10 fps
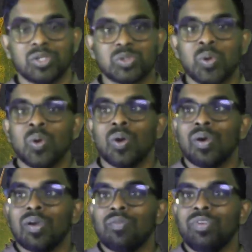So
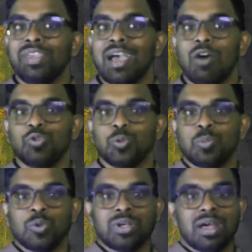we have to
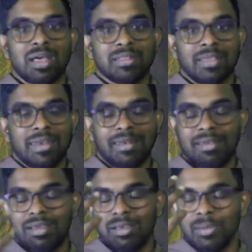put that
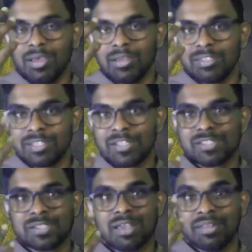
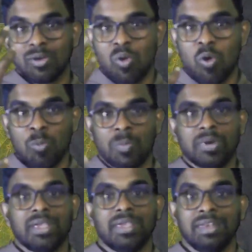trust, that hope
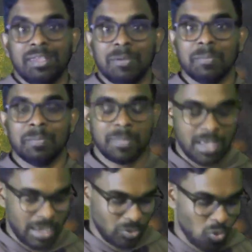in Him
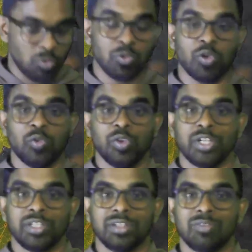and go
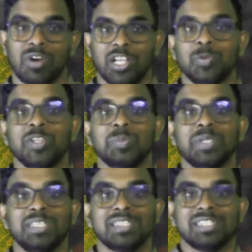forward. Whatever
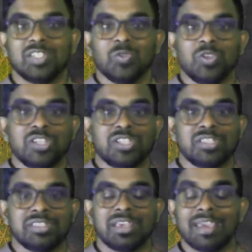be the
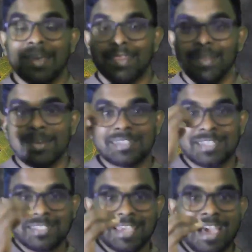situations, there is
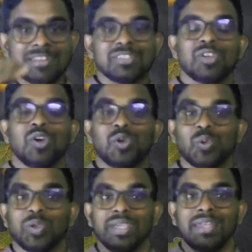a chance
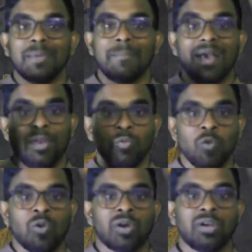to get up and
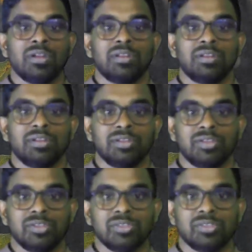walk.
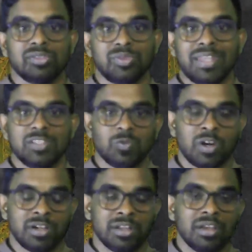So that is
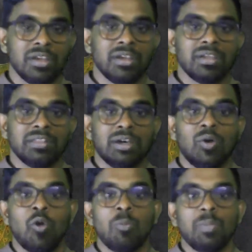what the
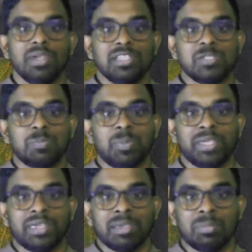hope is
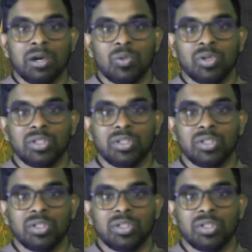speaking about.